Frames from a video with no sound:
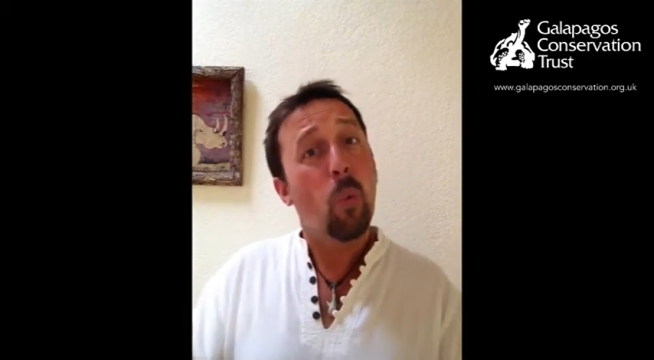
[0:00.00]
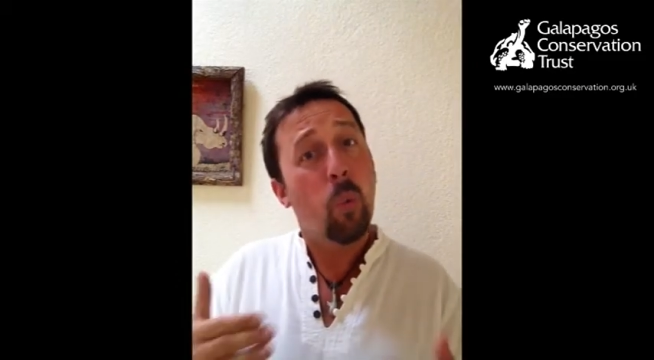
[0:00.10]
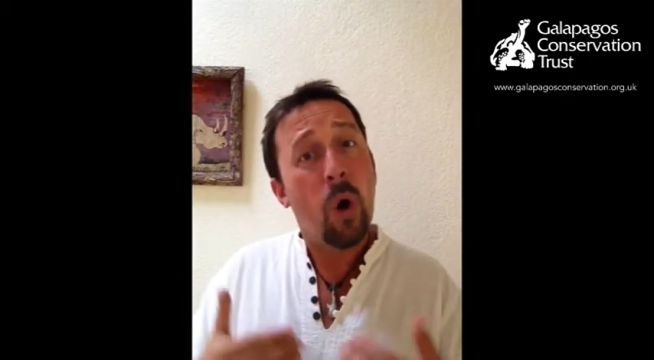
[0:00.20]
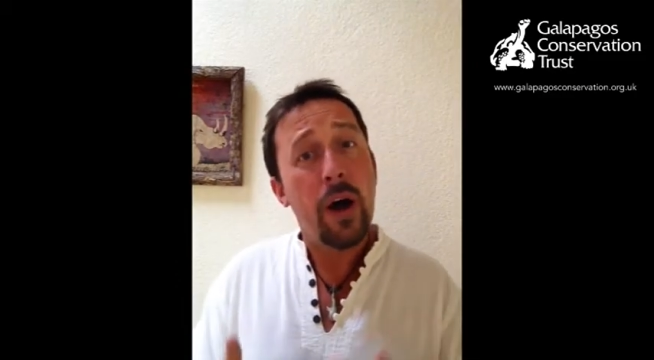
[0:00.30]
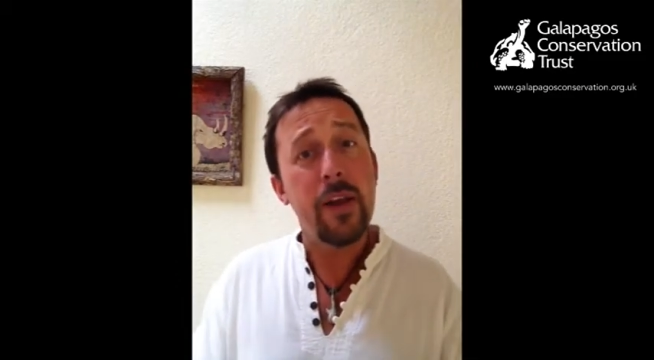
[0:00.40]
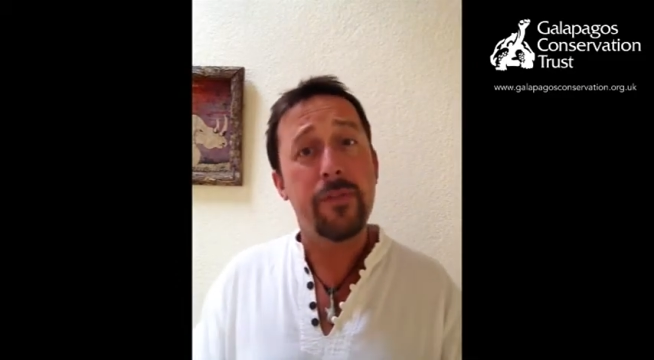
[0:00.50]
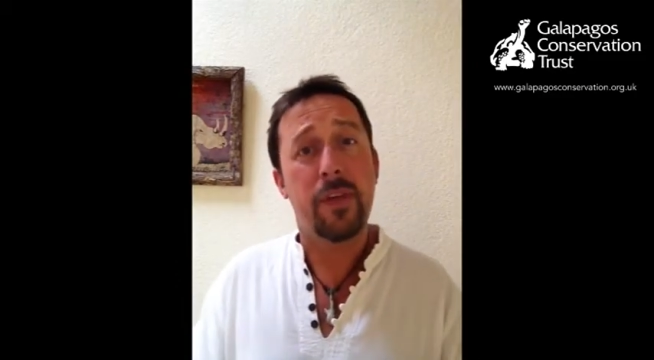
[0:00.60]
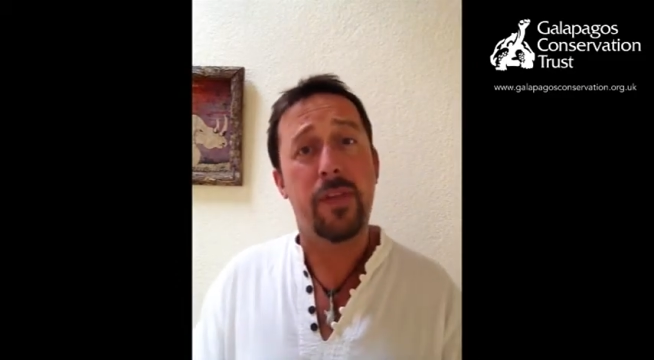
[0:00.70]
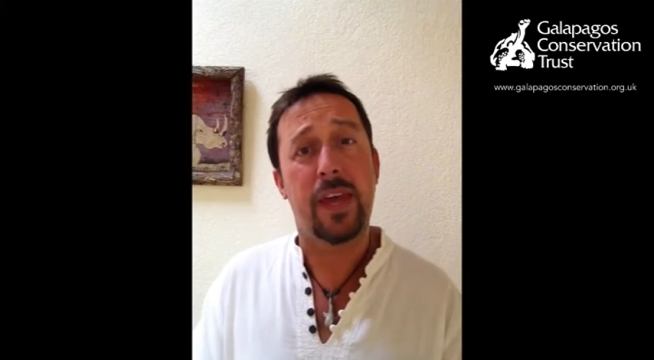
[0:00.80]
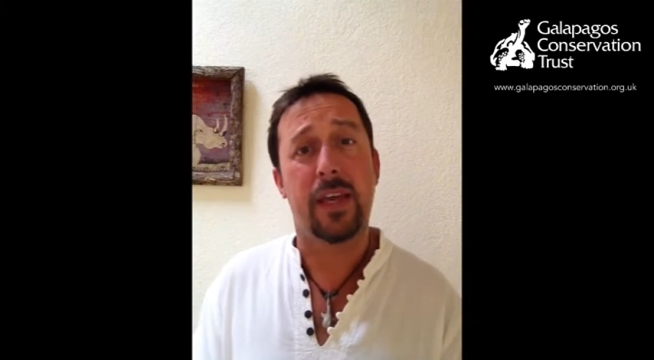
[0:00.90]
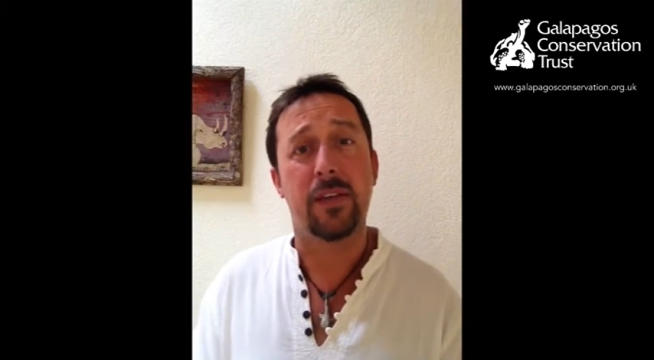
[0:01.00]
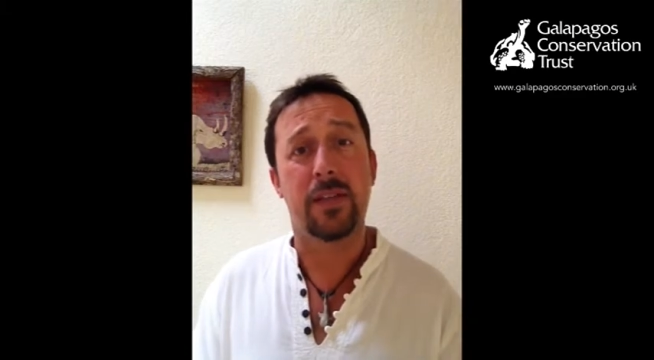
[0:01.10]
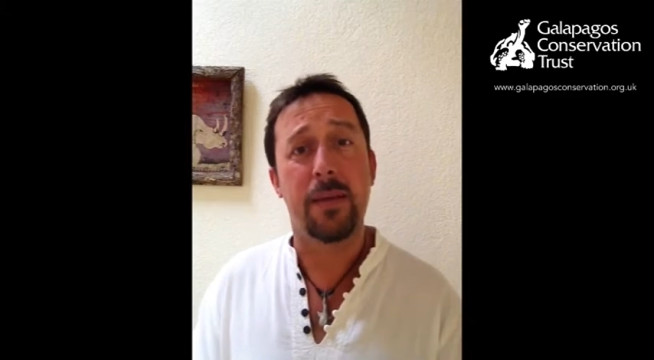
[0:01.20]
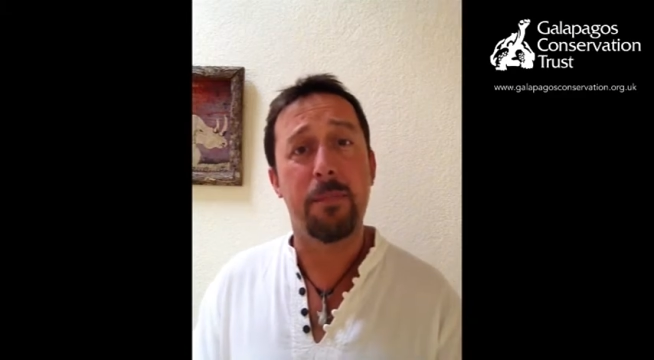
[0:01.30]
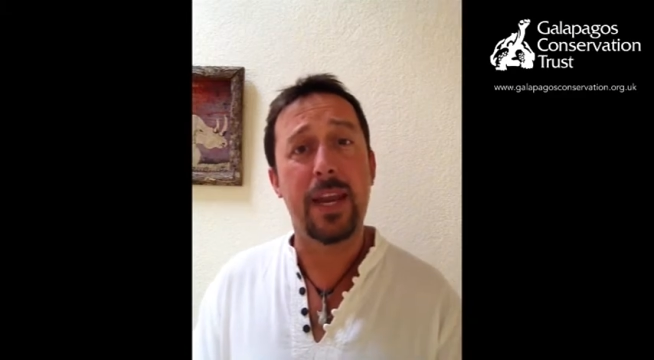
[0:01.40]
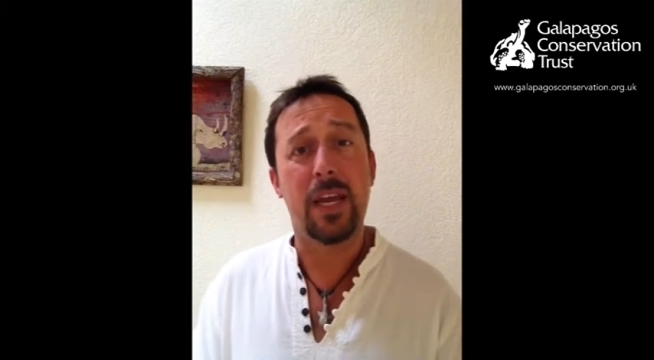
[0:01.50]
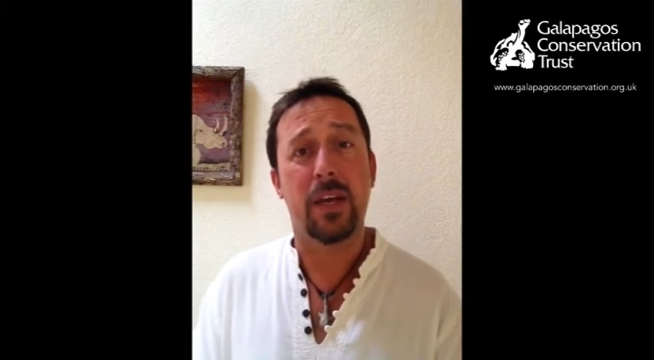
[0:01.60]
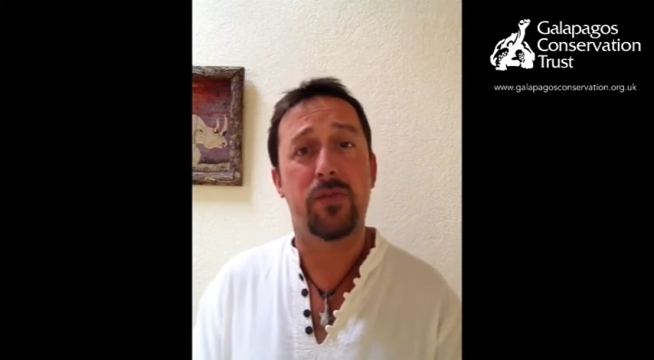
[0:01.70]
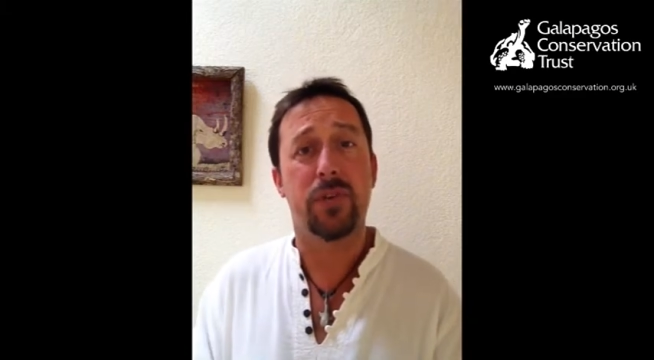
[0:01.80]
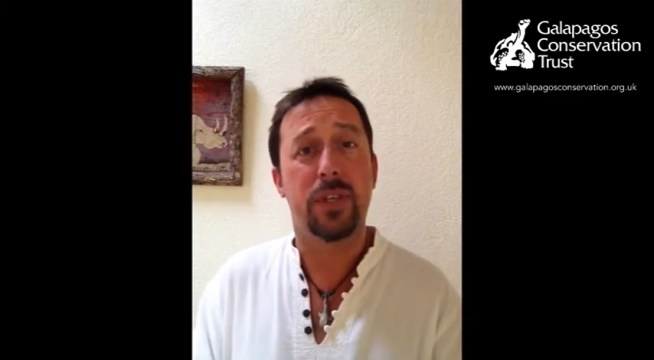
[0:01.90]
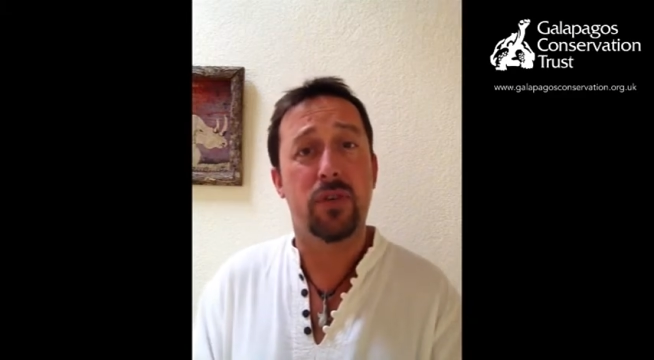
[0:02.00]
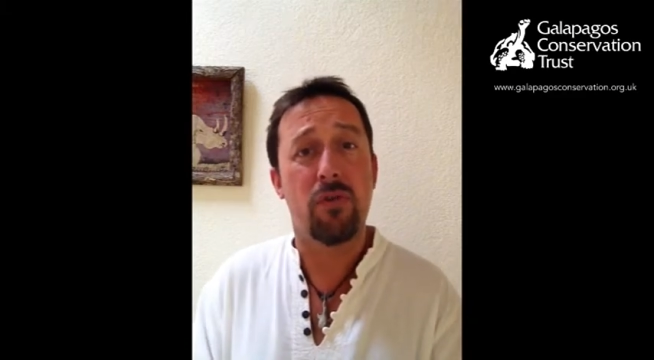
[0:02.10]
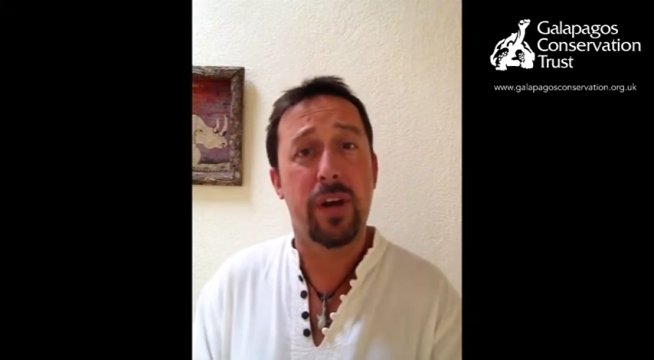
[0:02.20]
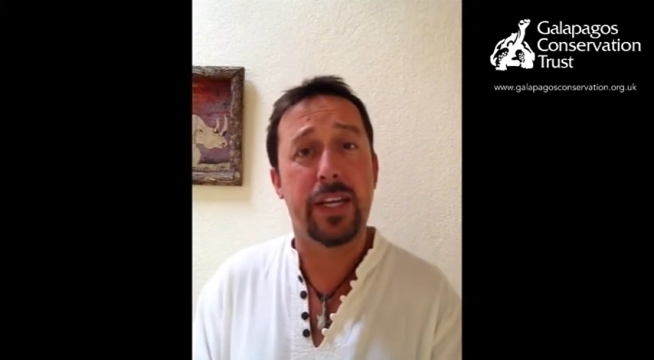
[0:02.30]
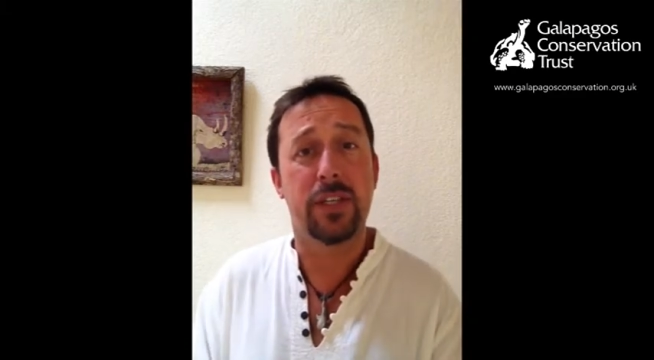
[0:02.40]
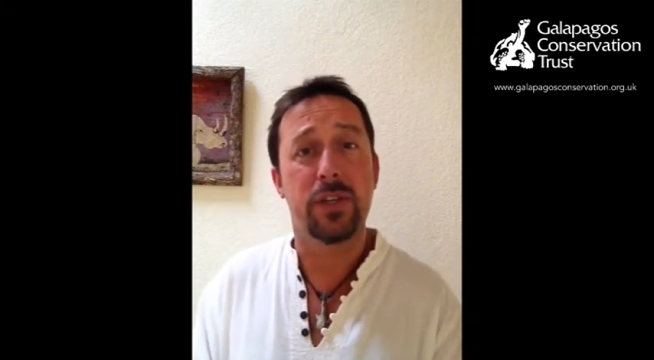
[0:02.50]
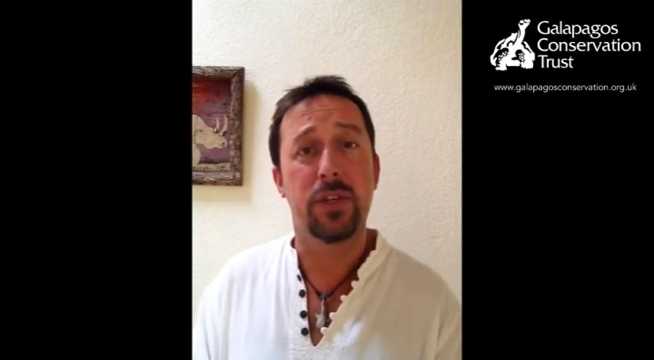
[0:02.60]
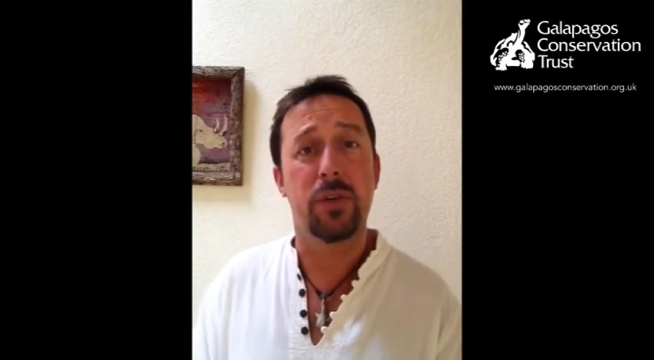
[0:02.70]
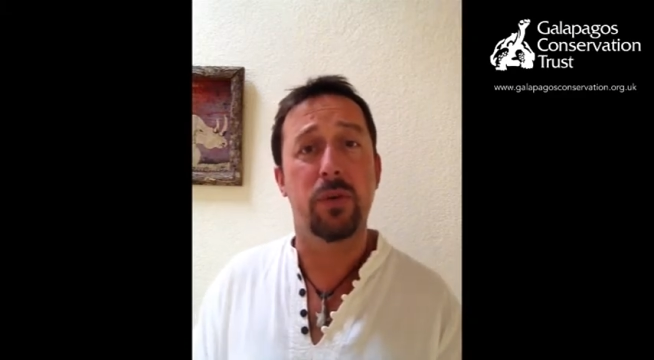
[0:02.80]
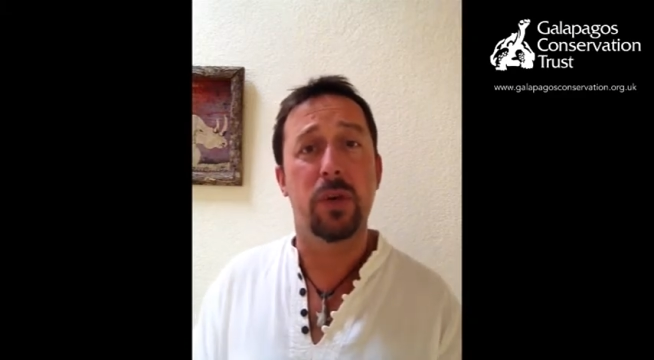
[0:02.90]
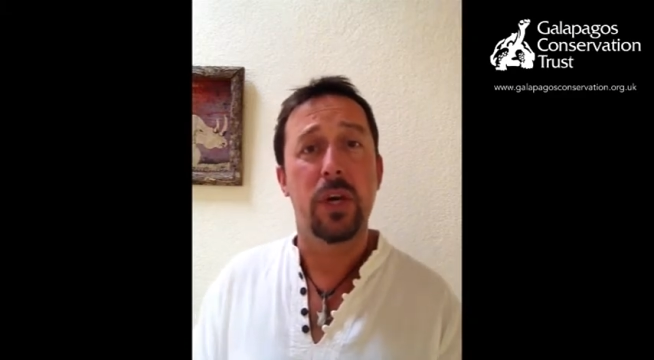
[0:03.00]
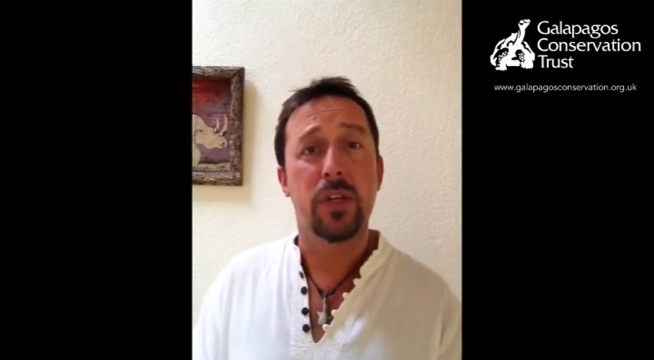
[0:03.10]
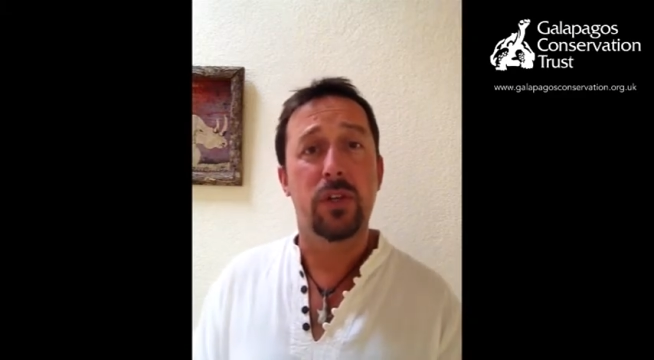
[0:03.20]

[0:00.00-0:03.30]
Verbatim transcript: One of the things that many countries are trying to do